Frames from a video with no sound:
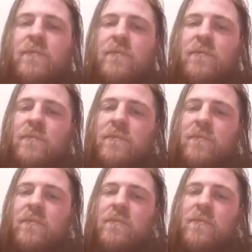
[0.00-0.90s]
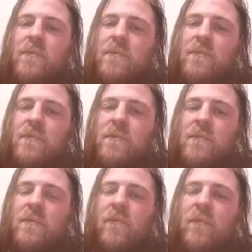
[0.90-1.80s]

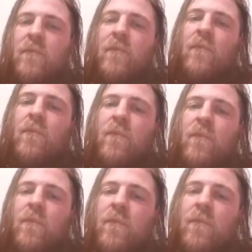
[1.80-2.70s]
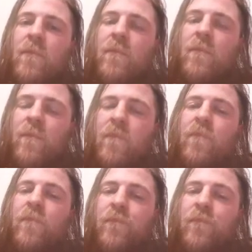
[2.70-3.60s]

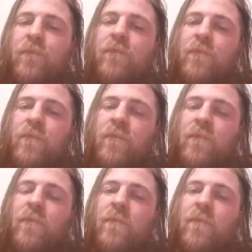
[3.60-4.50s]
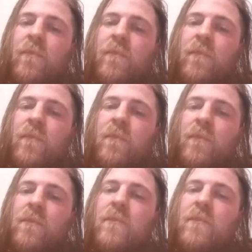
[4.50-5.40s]

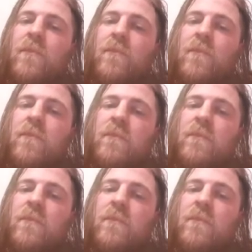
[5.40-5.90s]
[no speech]